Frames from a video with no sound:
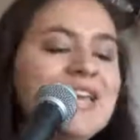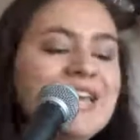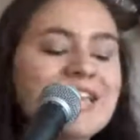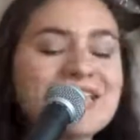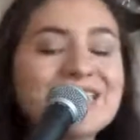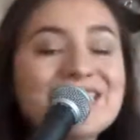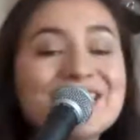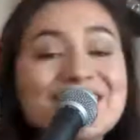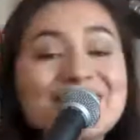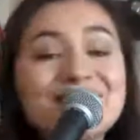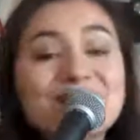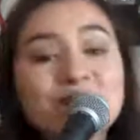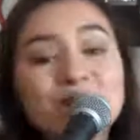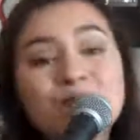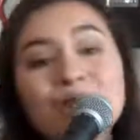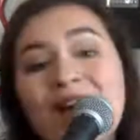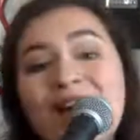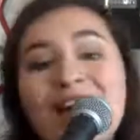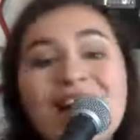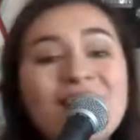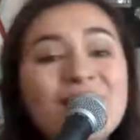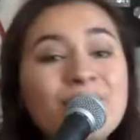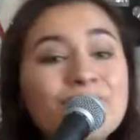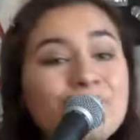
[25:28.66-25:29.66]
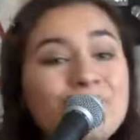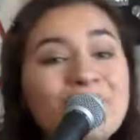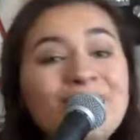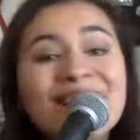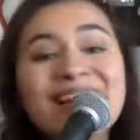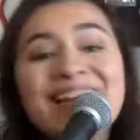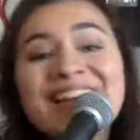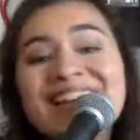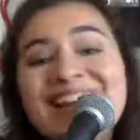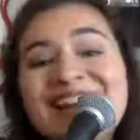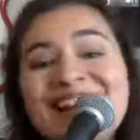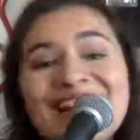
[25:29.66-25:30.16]
This might
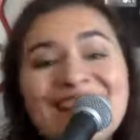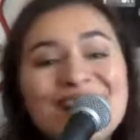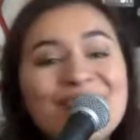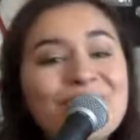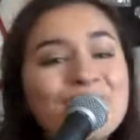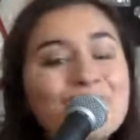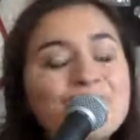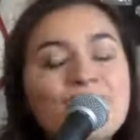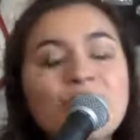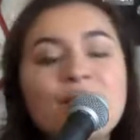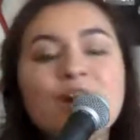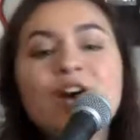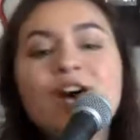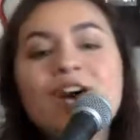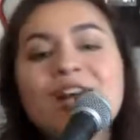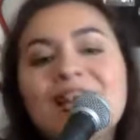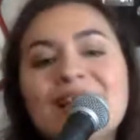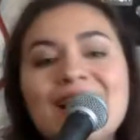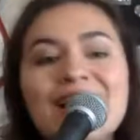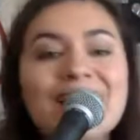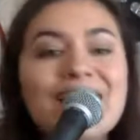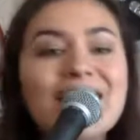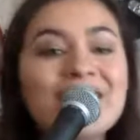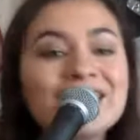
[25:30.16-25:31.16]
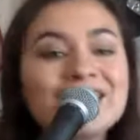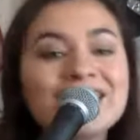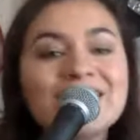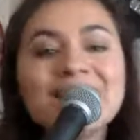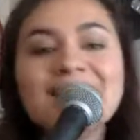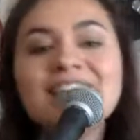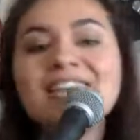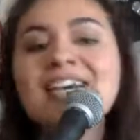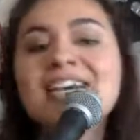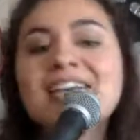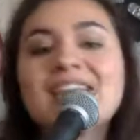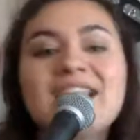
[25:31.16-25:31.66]
be what I
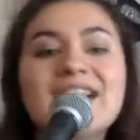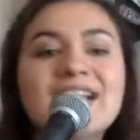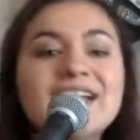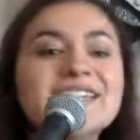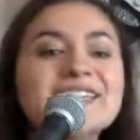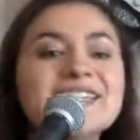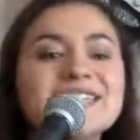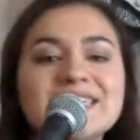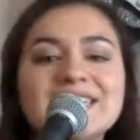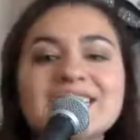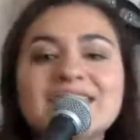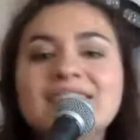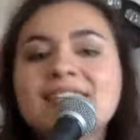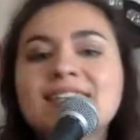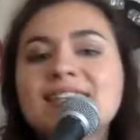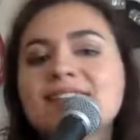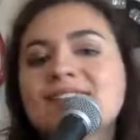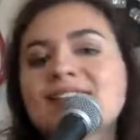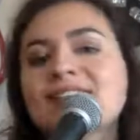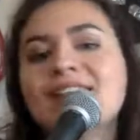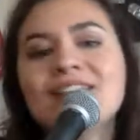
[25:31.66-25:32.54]
need.